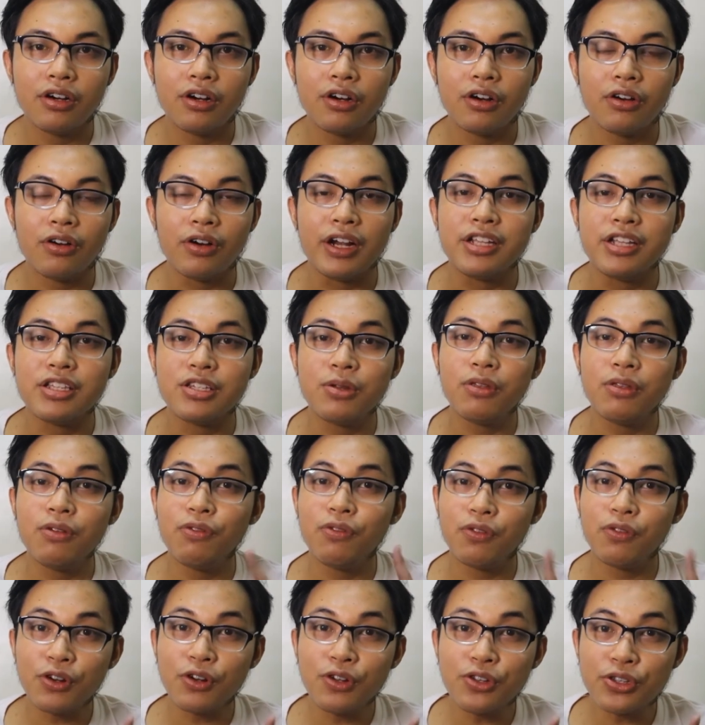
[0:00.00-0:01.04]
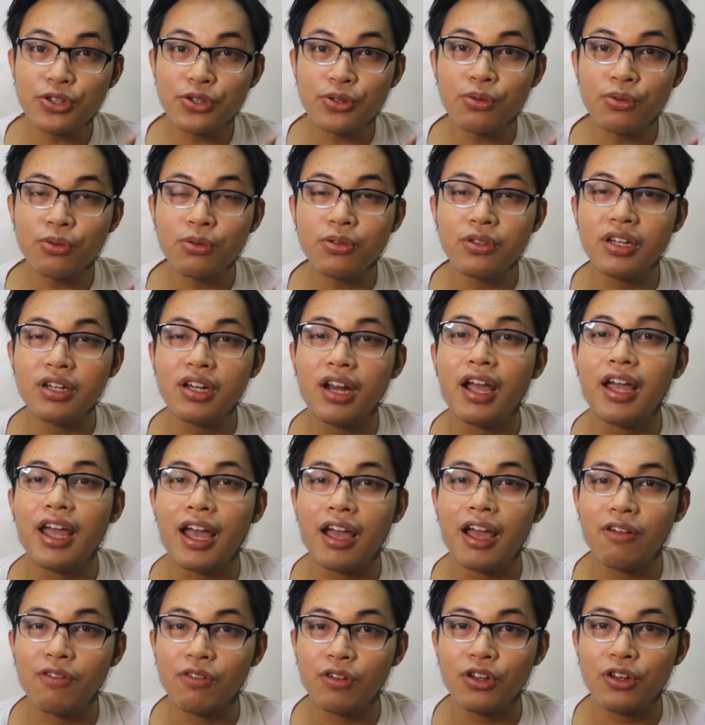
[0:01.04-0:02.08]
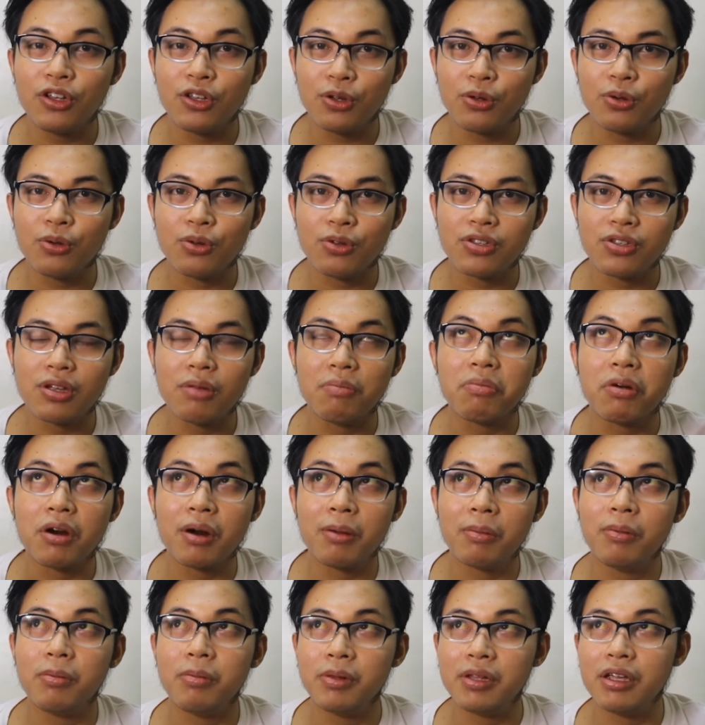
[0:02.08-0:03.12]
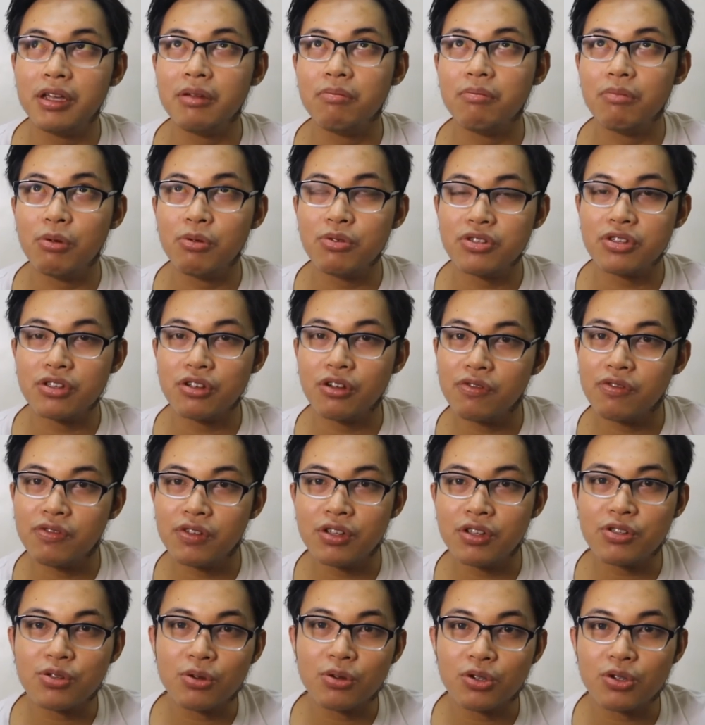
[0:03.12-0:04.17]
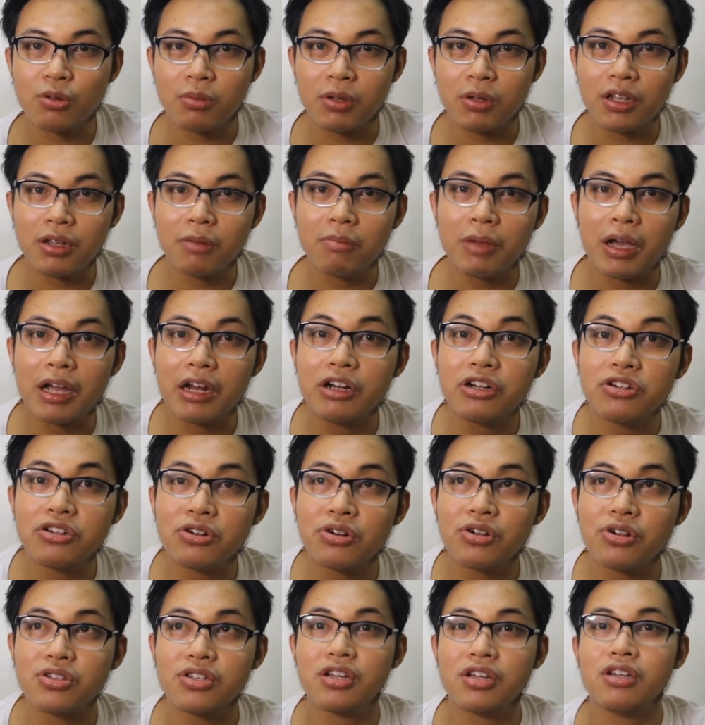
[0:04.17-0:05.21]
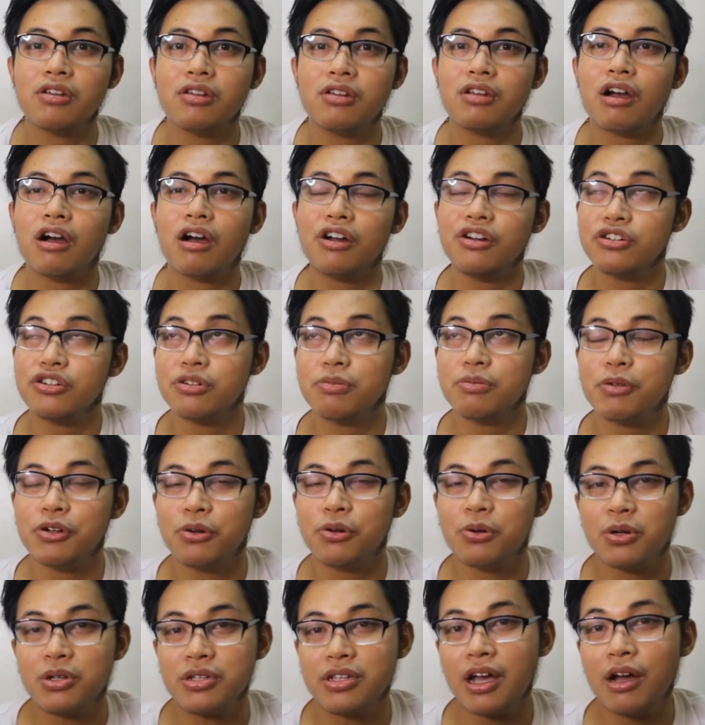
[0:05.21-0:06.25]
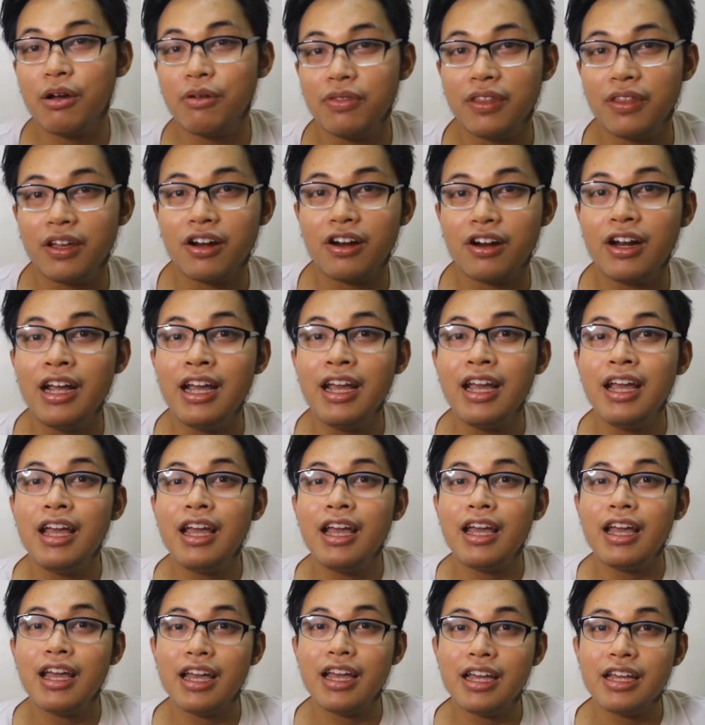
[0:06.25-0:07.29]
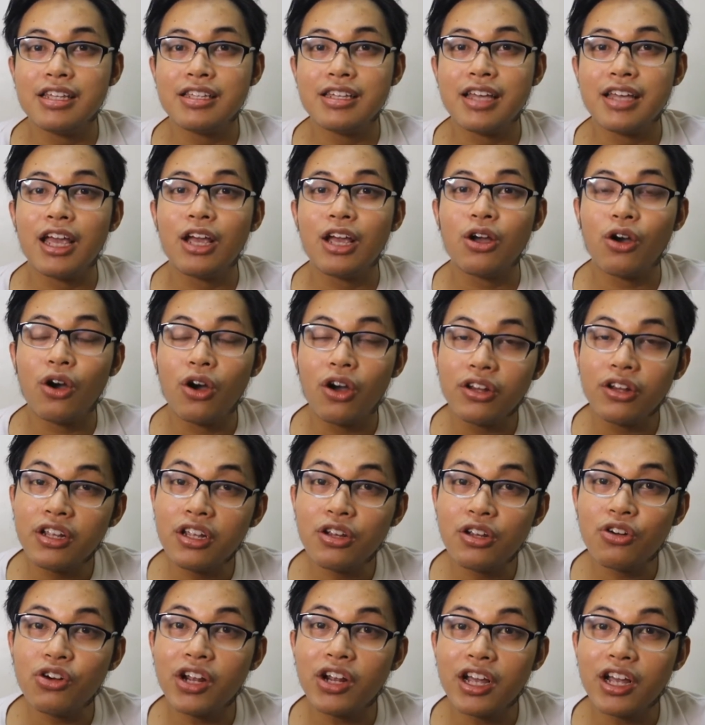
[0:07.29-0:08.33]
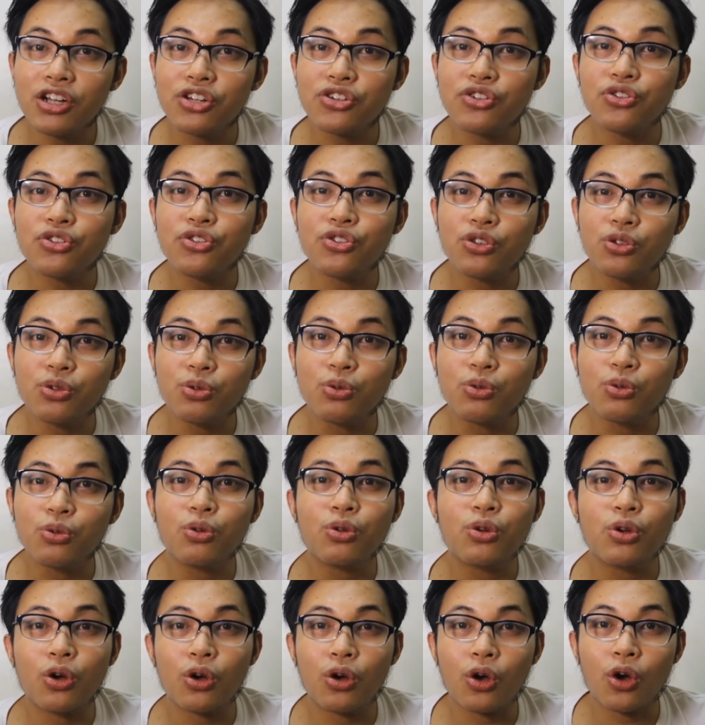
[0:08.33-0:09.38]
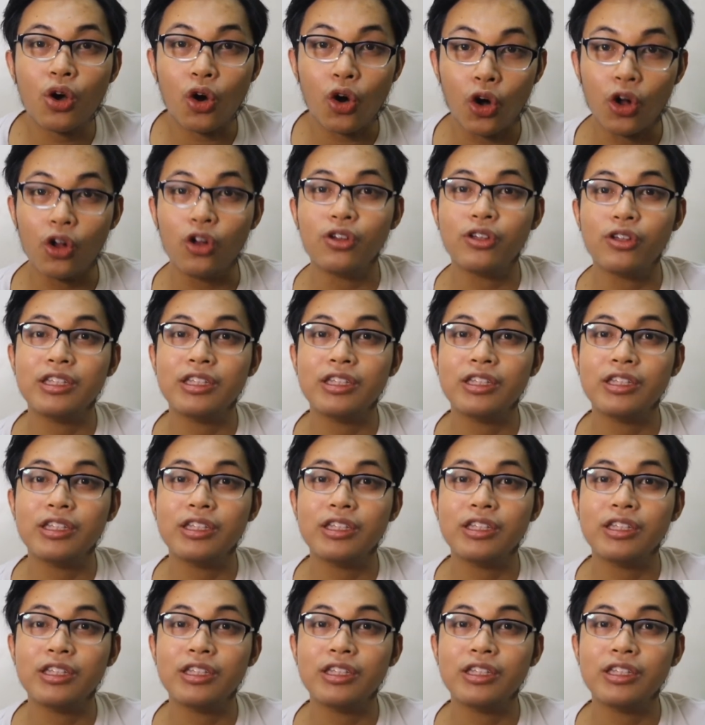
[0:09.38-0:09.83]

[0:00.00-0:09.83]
All right, so the first tool that I ever use, and probably most of the social media managers and entrepreneurs out there, is a content creation tool called